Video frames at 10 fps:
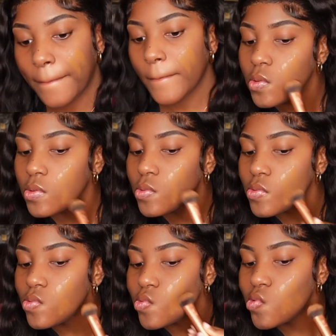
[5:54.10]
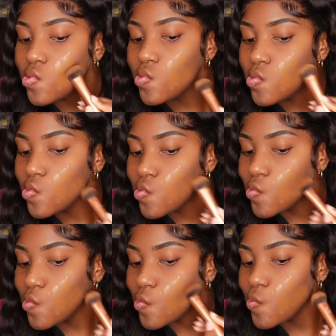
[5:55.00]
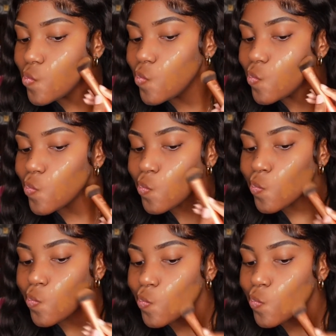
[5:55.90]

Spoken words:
Nobody speaks.